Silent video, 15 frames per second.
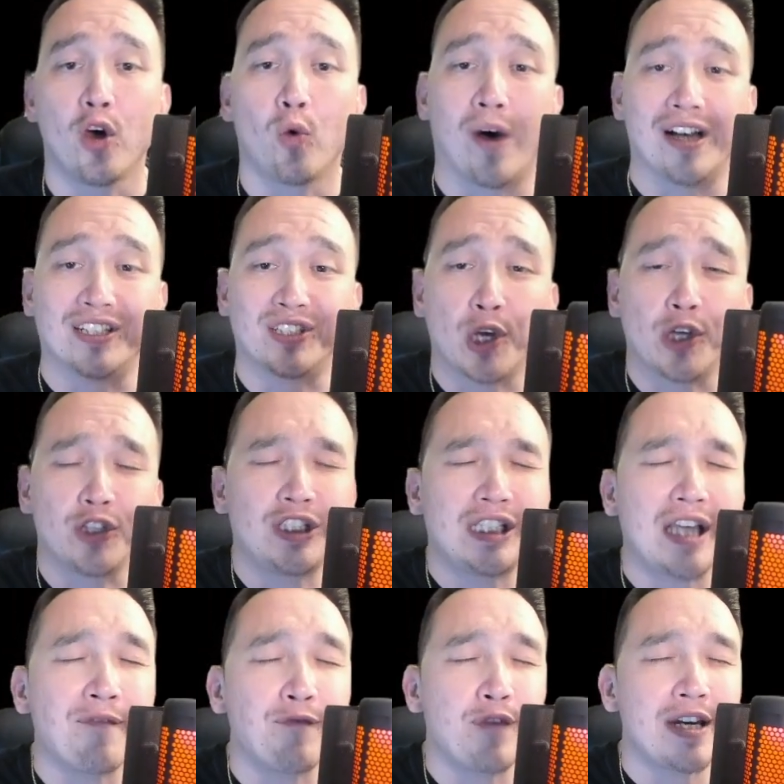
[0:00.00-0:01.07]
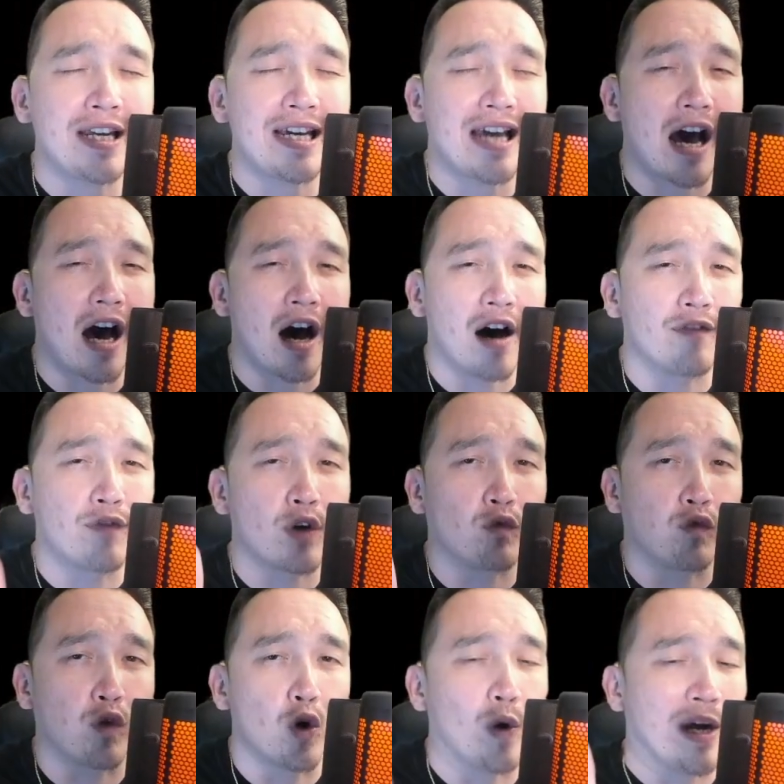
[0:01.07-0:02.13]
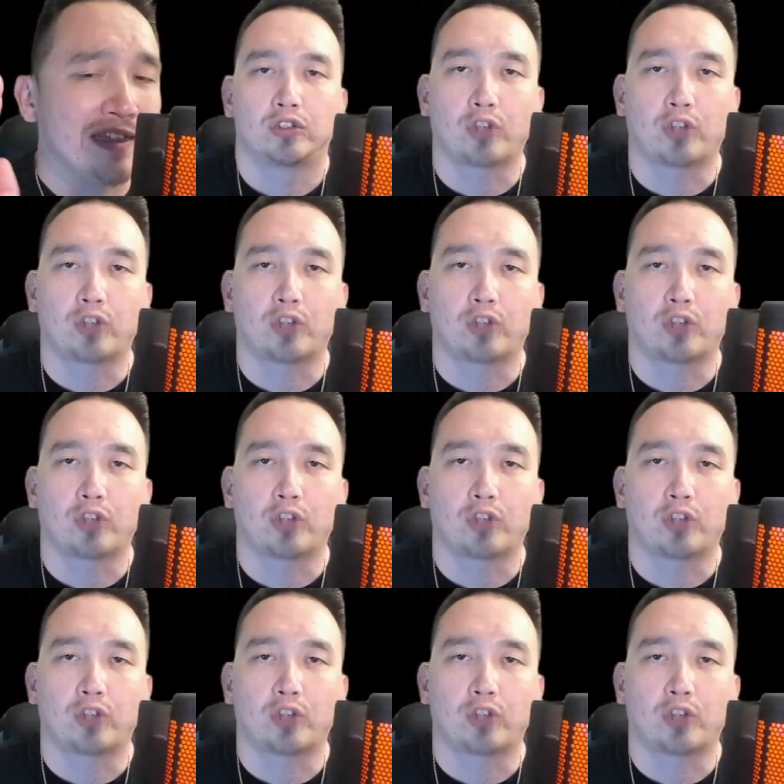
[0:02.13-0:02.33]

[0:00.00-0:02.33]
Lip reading: was Symphony of Ruin.